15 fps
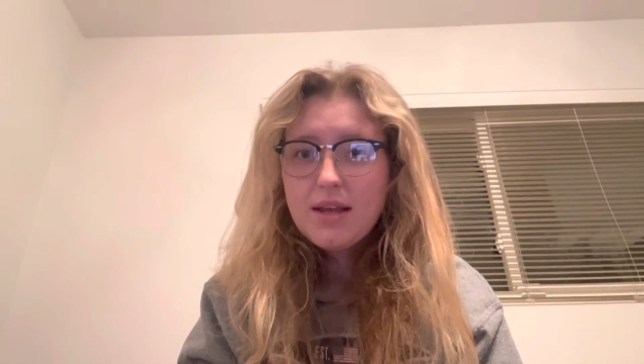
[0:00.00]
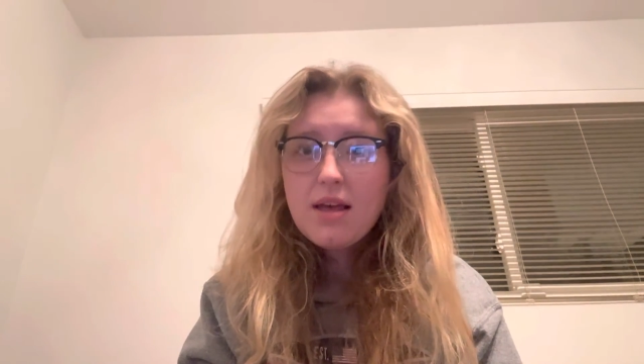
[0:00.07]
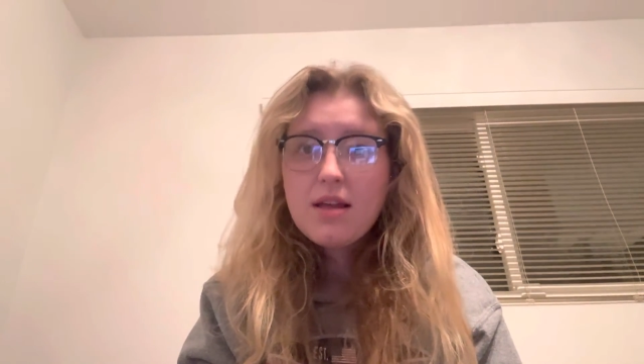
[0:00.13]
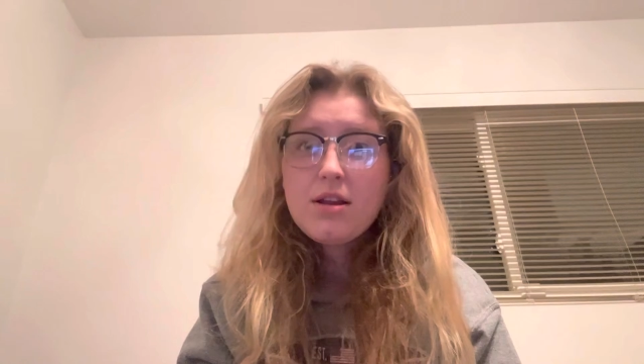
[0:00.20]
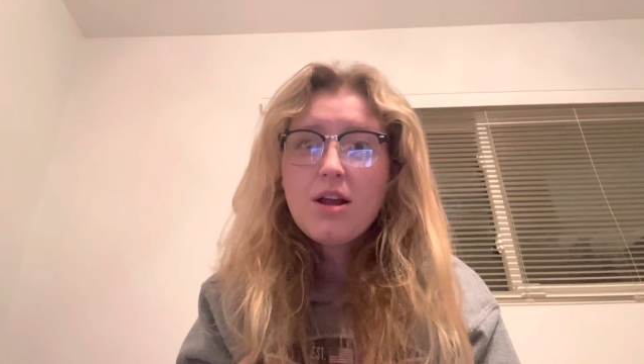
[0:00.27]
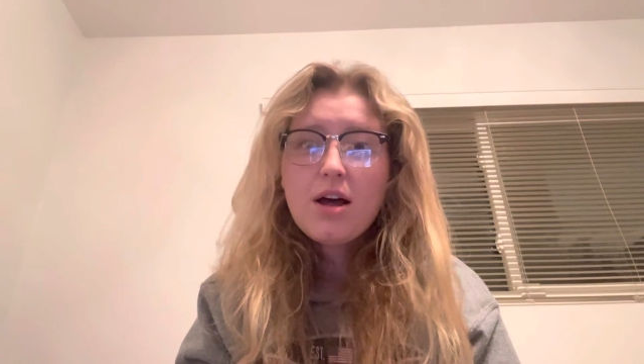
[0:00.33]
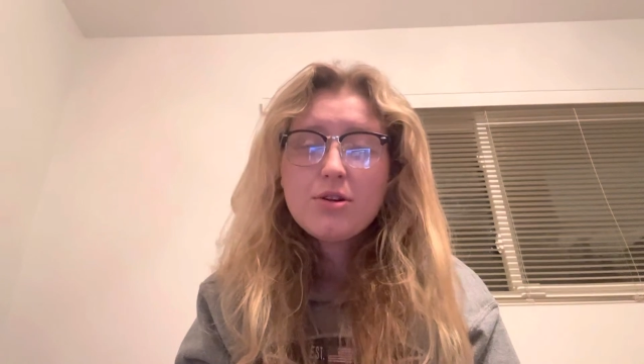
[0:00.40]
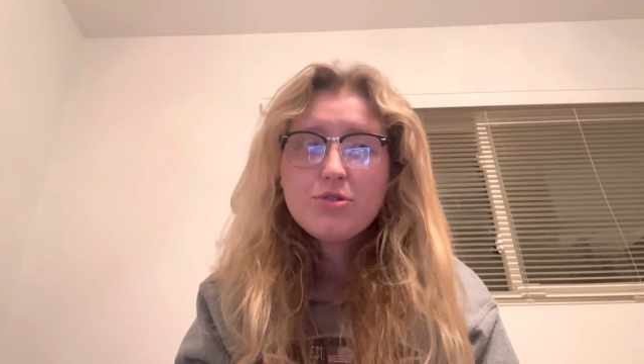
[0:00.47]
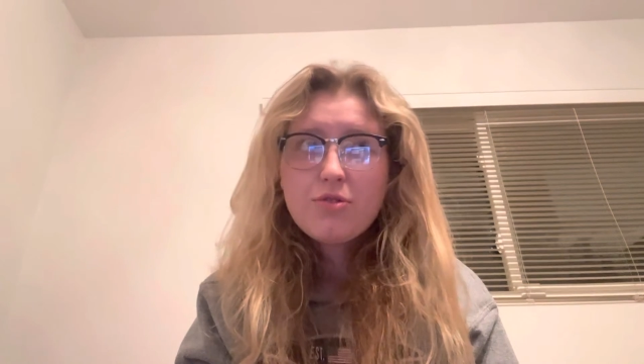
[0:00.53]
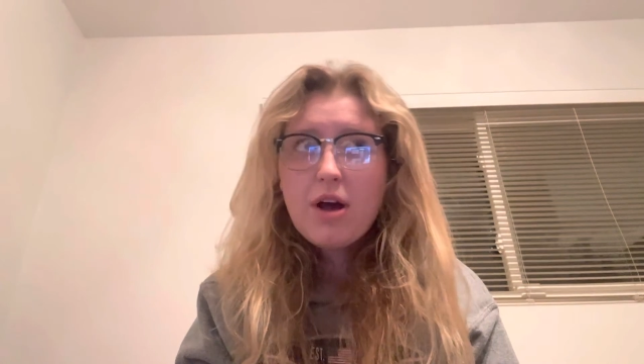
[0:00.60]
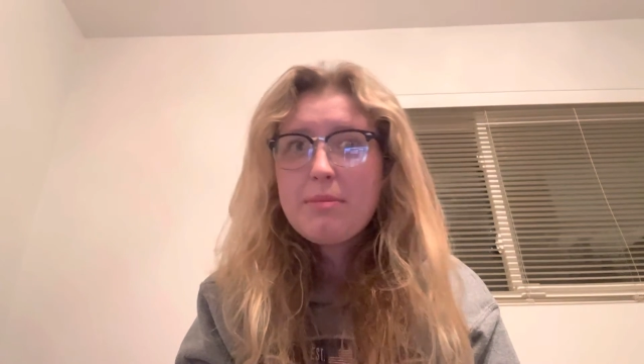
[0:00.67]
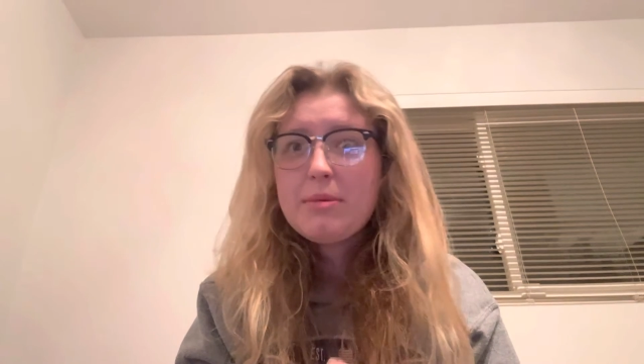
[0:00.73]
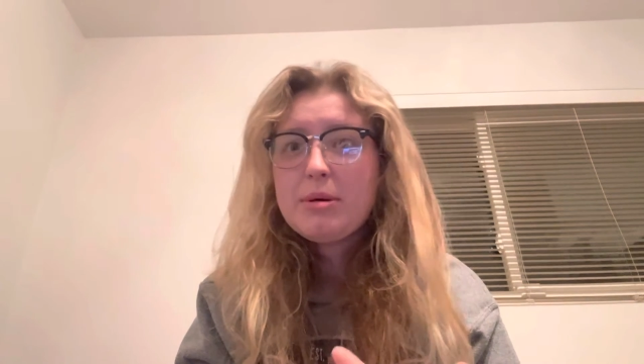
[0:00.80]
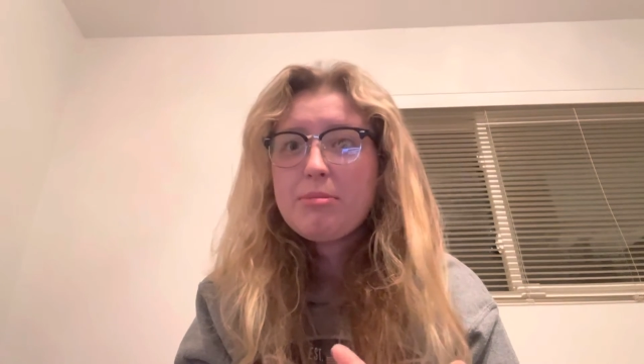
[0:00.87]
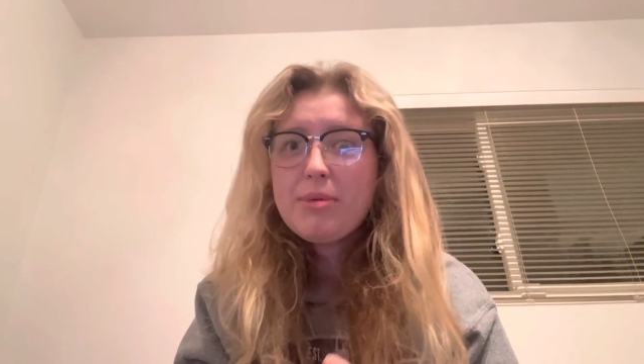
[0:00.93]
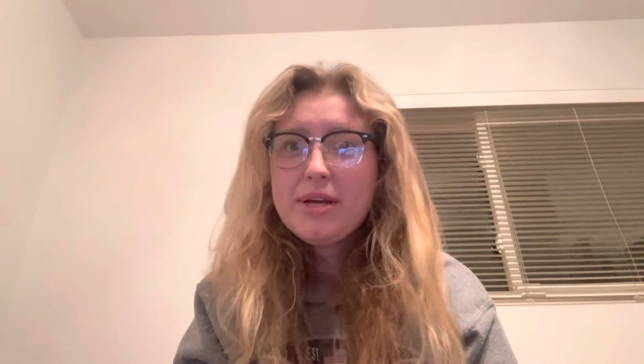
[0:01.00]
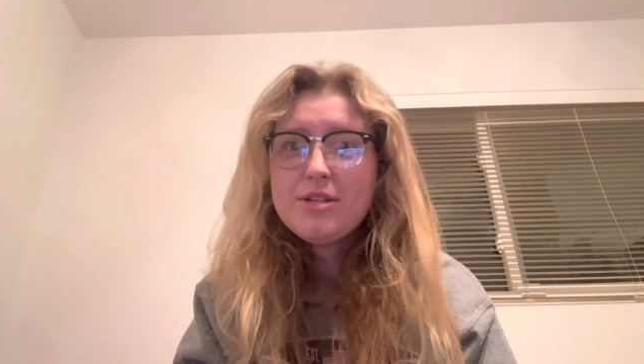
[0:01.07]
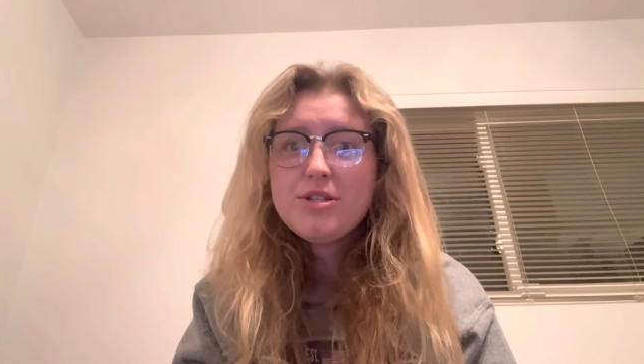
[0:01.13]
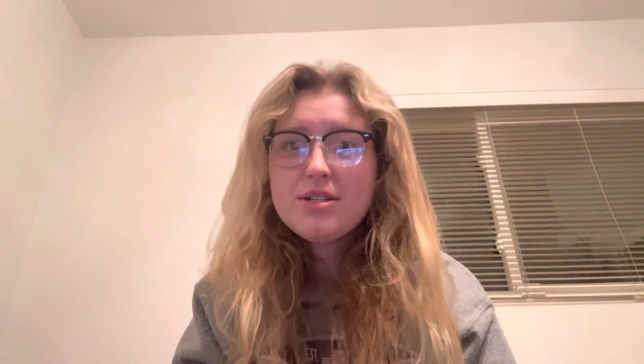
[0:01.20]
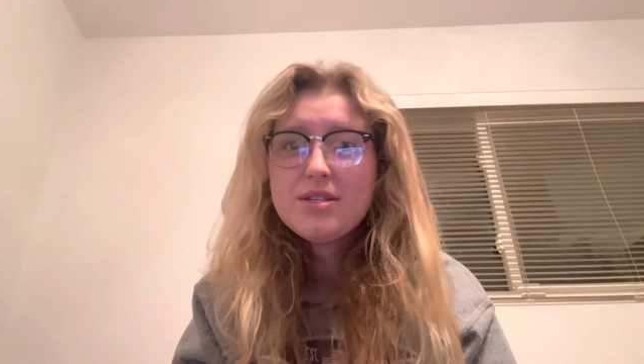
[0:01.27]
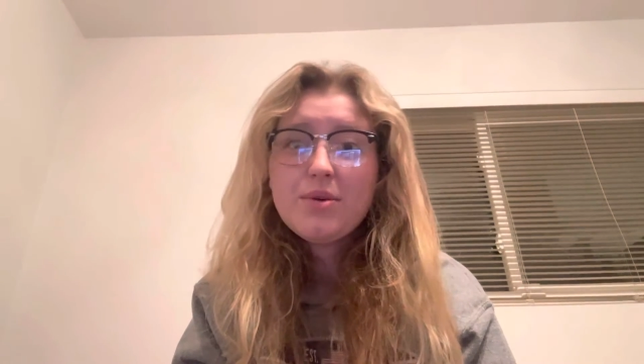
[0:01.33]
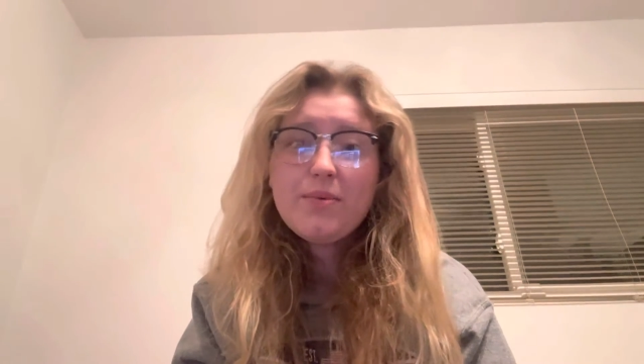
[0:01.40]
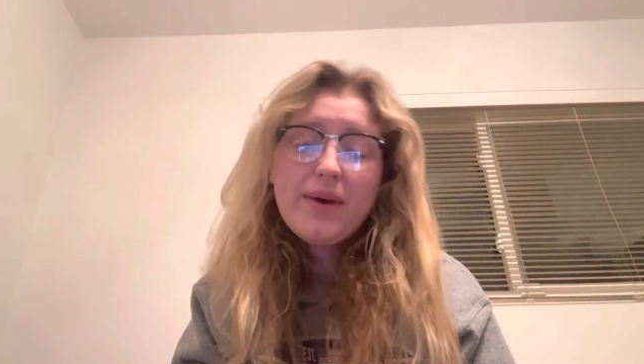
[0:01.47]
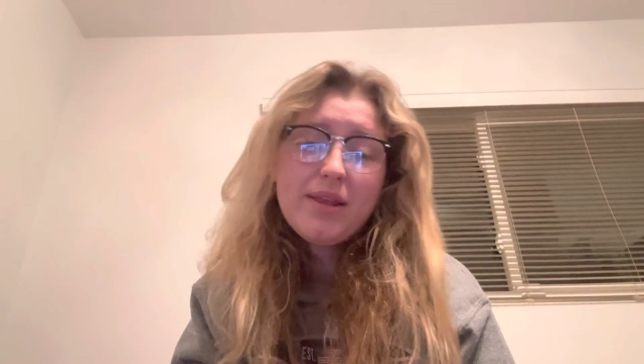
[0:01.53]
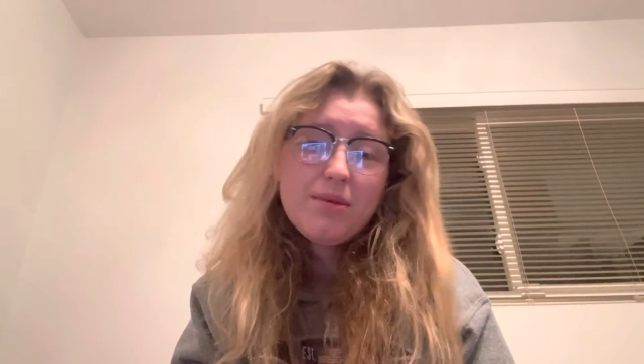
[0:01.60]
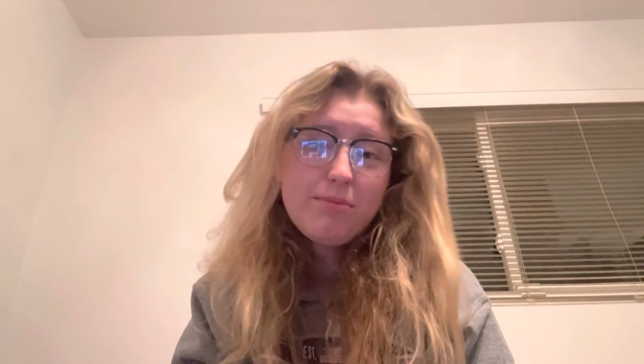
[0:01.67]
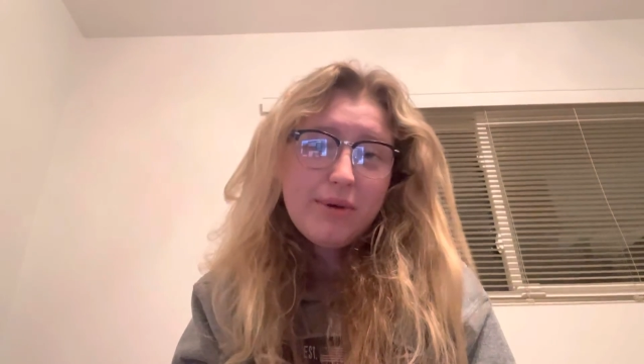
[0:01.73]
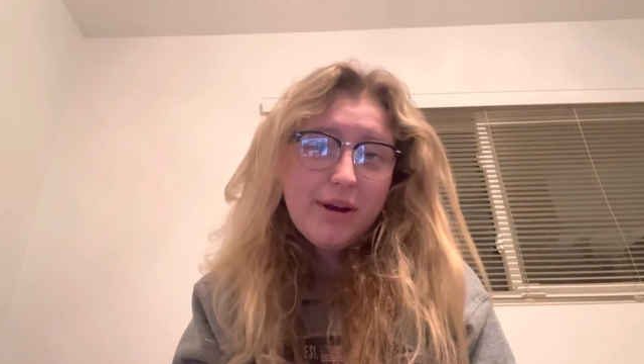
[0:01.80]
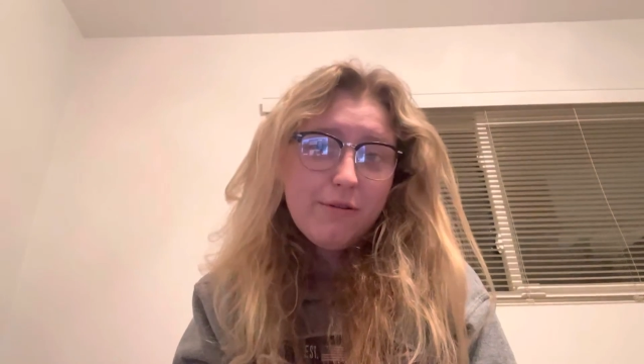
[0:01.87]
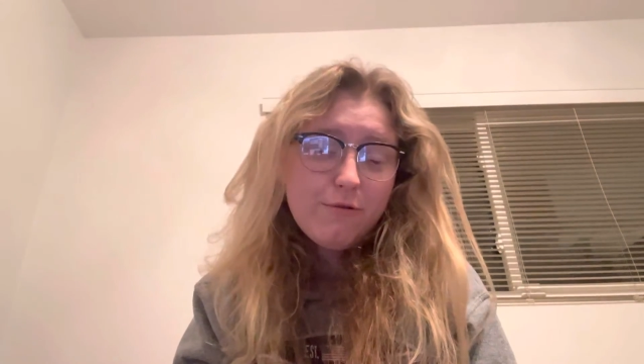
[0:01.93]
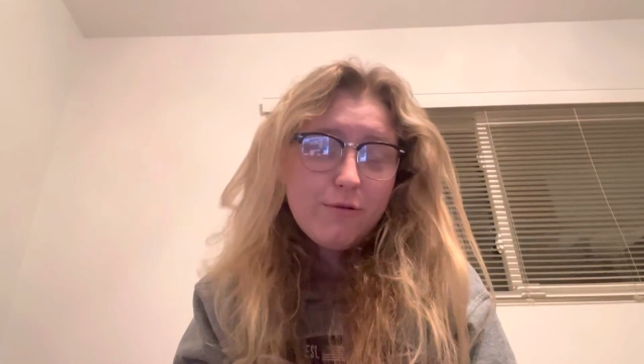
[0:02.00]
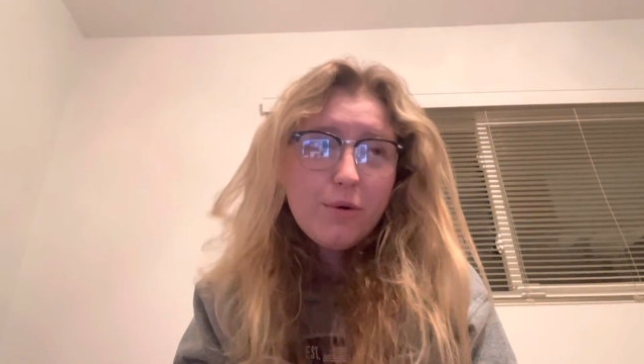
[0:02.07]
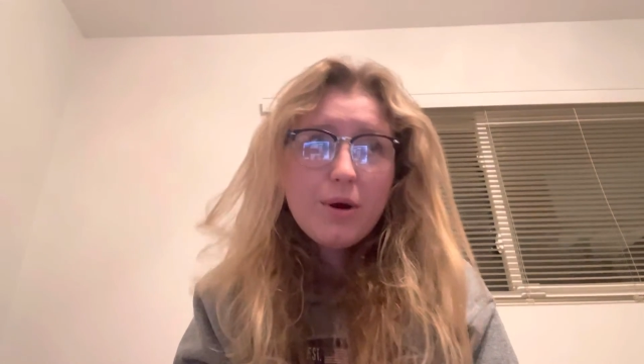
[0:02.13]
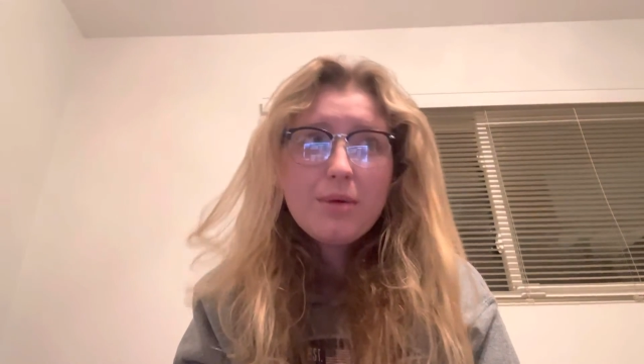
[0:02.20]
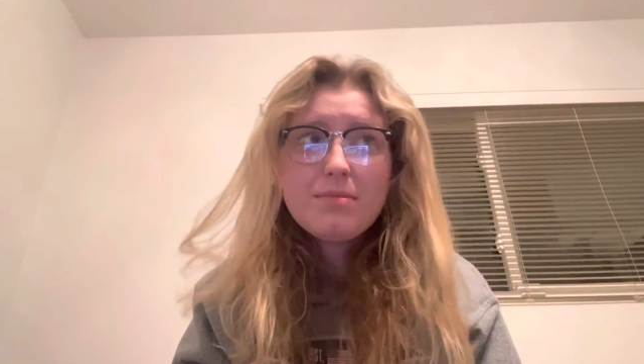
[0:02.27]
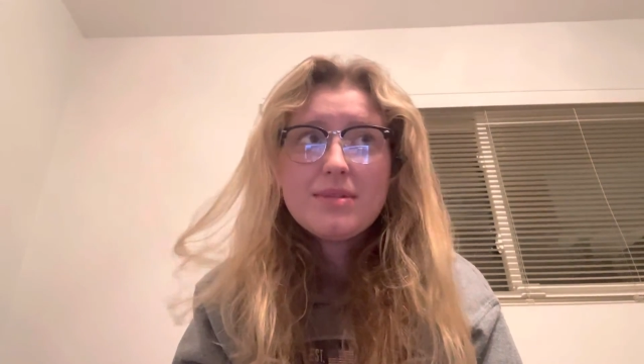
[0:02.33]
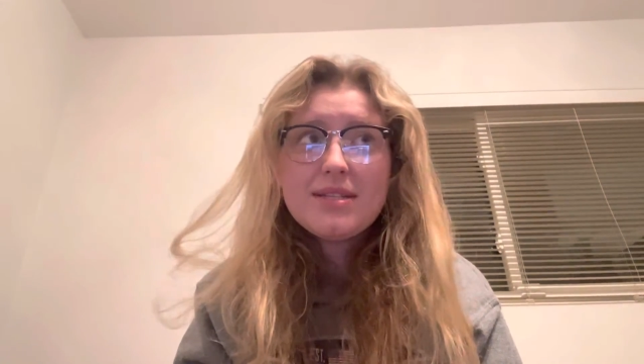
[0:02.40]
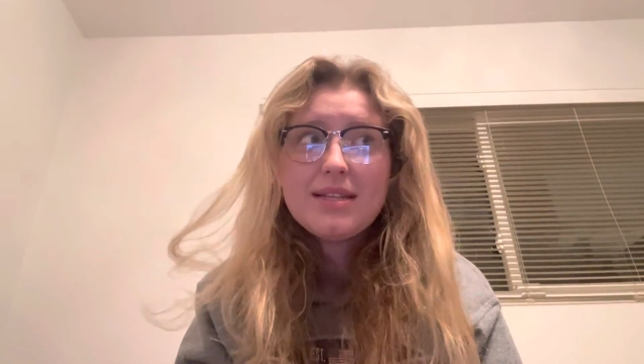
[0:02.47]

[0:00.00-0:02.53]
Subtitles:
not trauma, but just the way the brain forms,